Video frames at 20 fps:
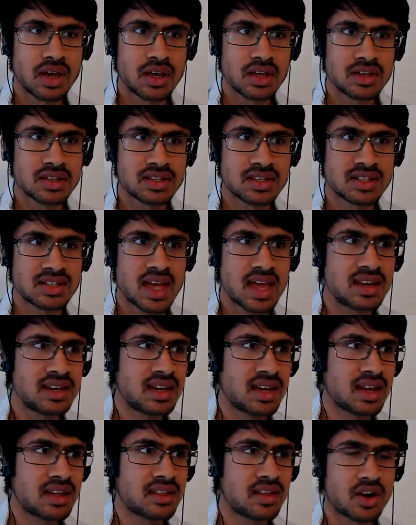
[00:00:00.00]

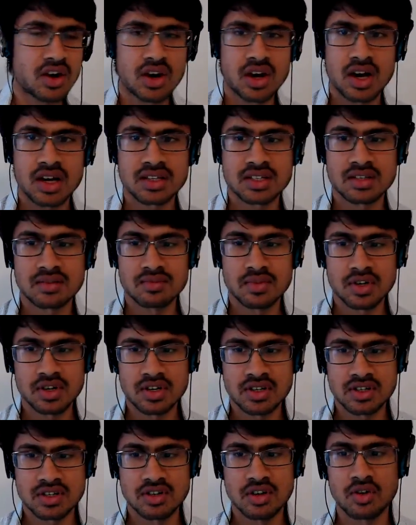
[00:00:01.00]
sending their
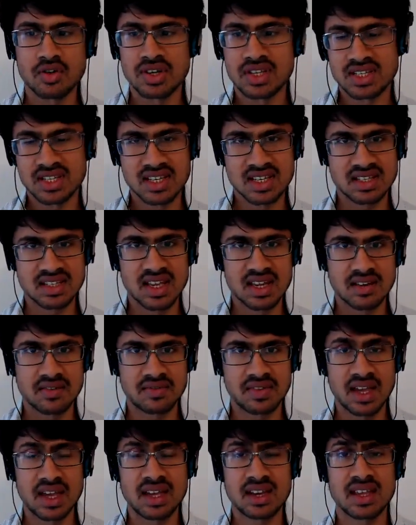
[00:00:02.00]
customers notices that
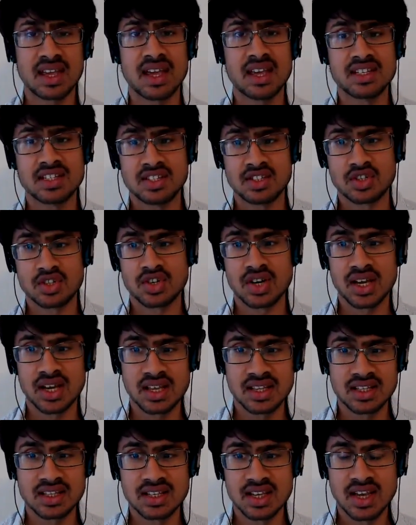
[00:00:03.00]
if they engage in
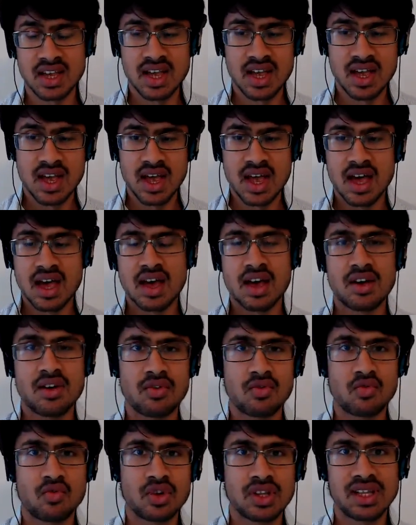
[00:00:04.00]
trades
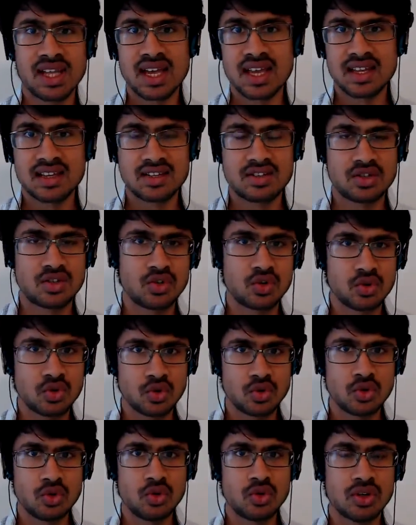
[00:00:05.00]
related
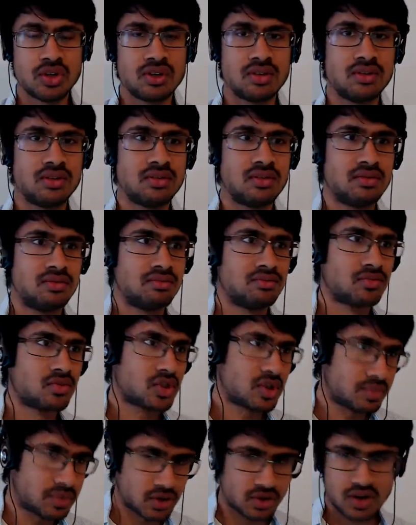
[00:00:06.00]
to
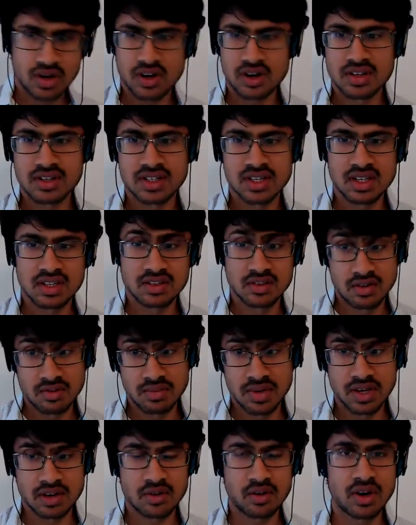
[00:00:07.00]
cryptocurrencies or
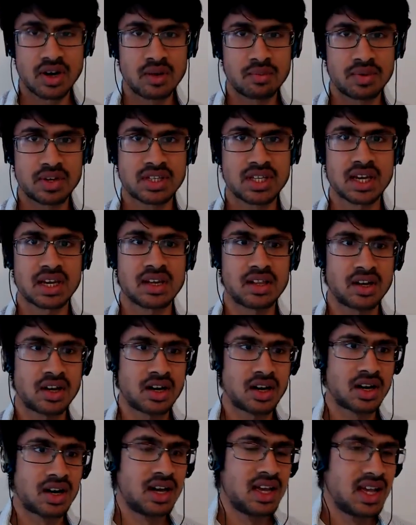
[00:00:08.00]
Bitcoin in
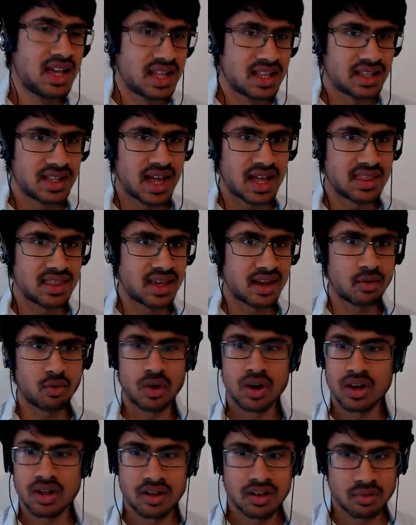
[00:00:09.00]
particular, that they
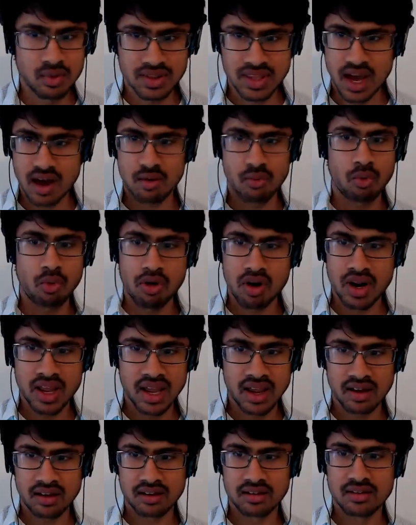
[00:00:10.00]
will, without
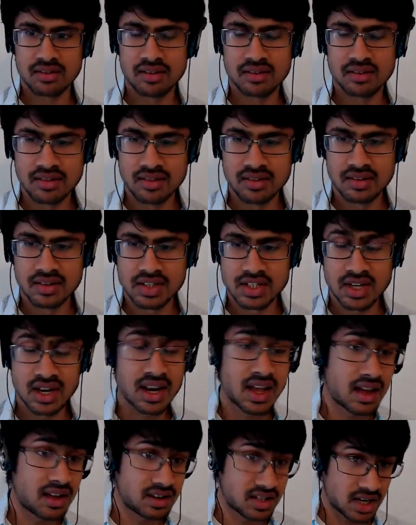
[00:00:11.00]
warning,
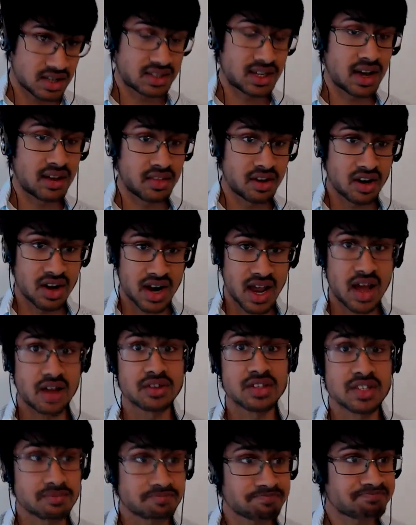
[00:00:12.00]
shut down their
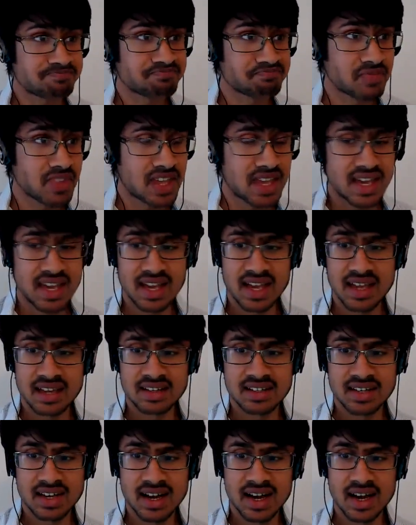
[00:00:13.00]
accounts.
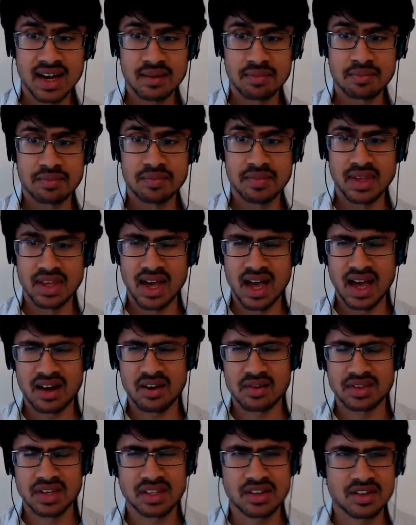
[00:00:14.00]
And I
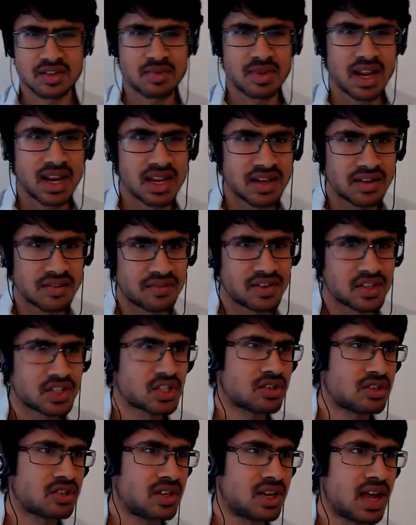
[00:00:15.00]
don't think there's been any
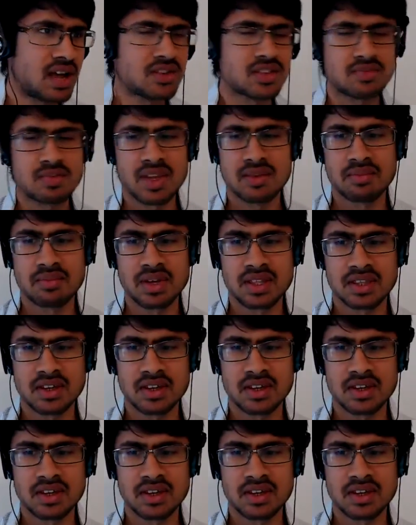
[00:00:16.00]
official announcement, but